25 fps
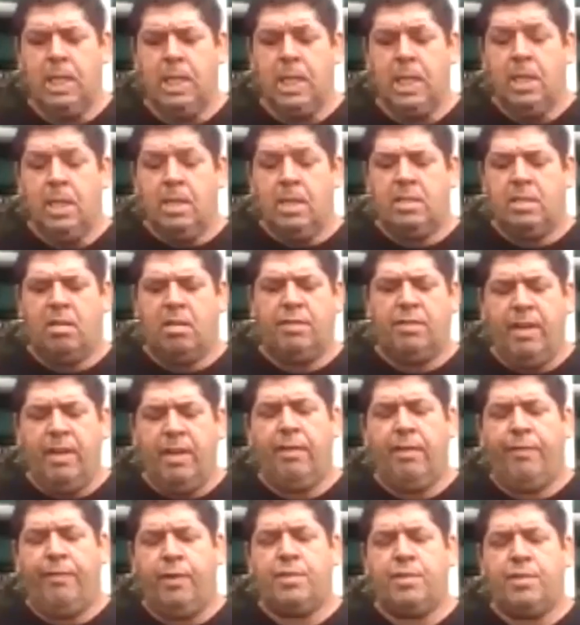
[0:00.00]
So I was
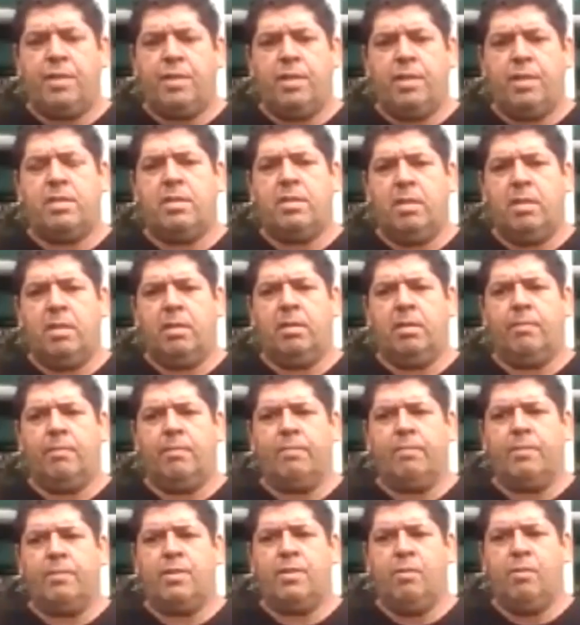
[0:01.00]
very fortunate to
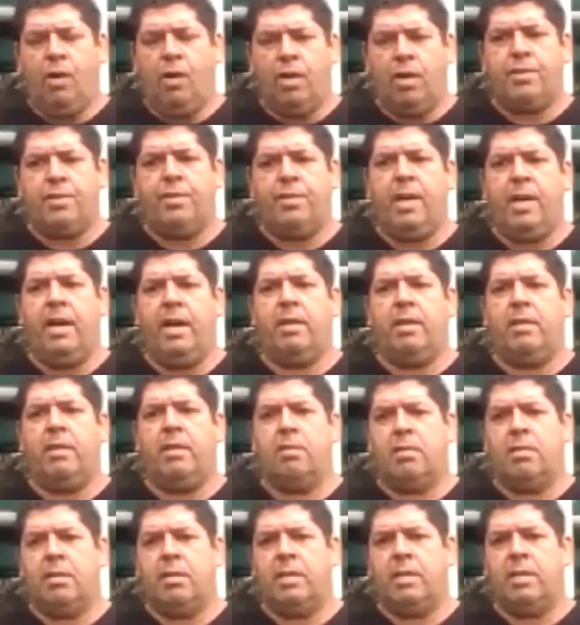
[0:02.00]
watch that,
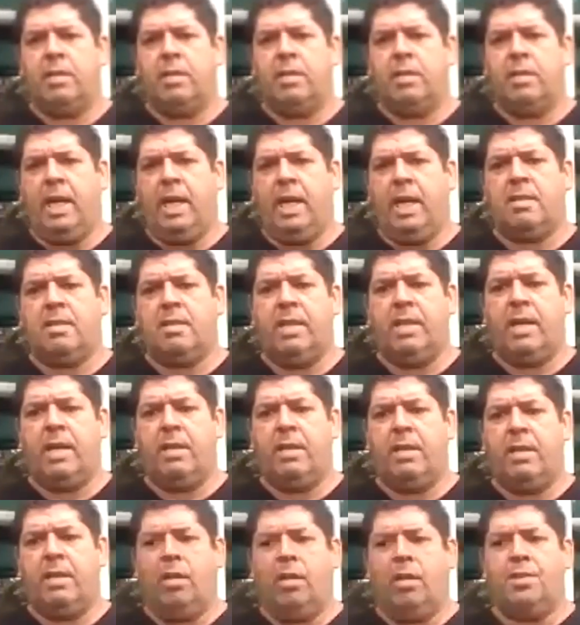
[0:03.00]
gain some of that
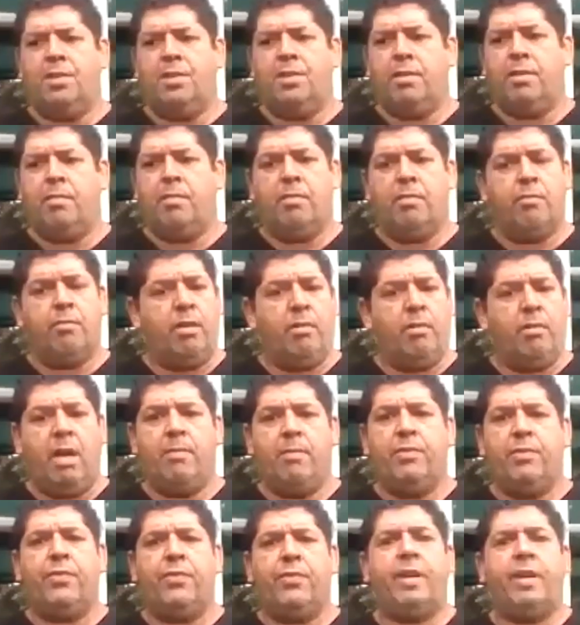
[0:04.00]
knowledge, and we were able
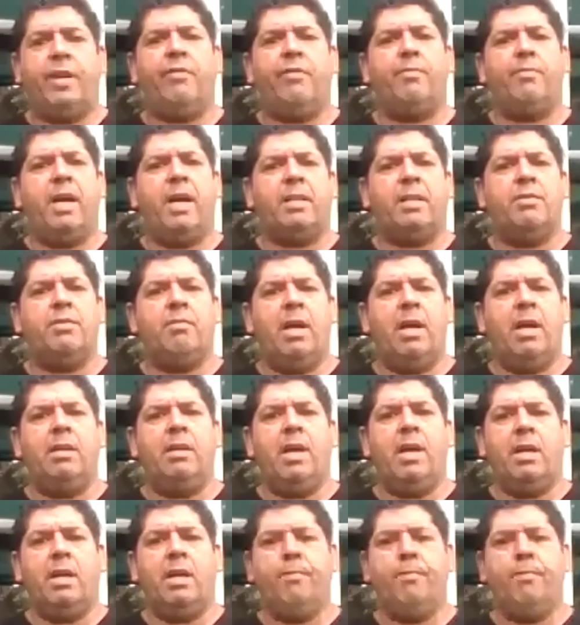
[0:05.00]
to give it back to our
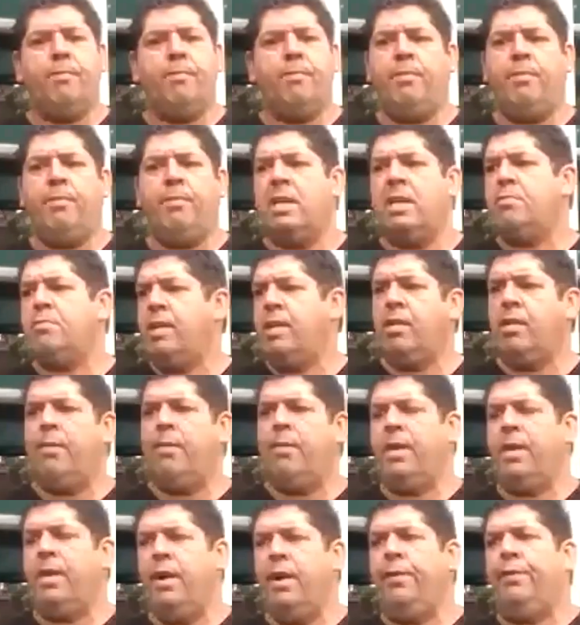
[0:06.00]
young people as we got a
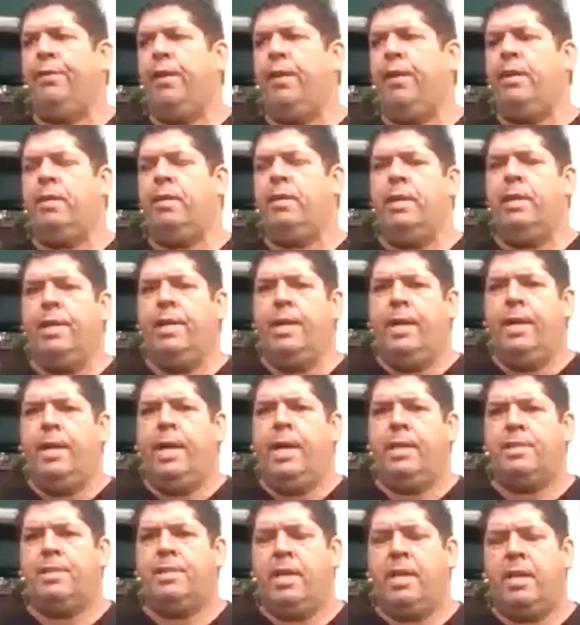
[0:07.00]
bit older
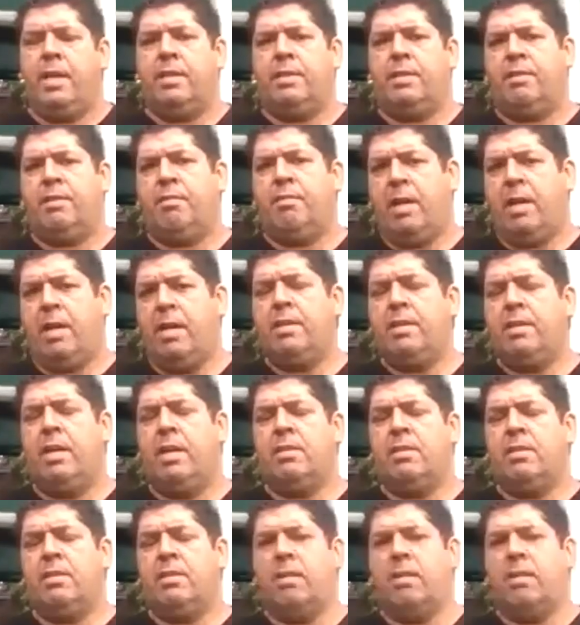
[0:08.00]
and started to create
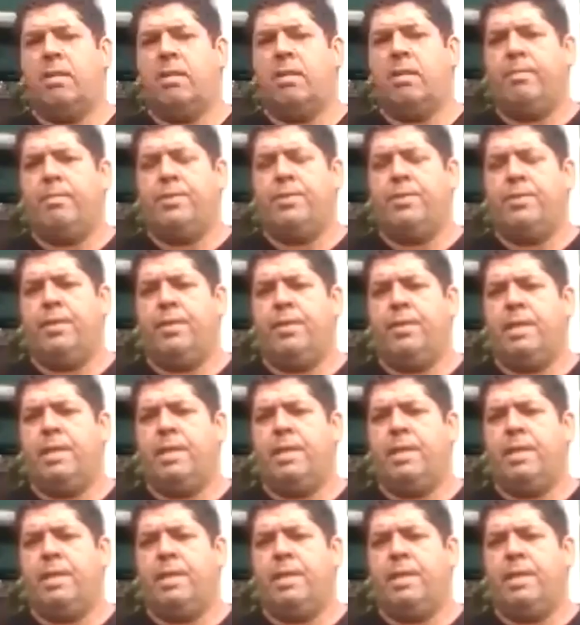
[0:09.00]
those opportunities.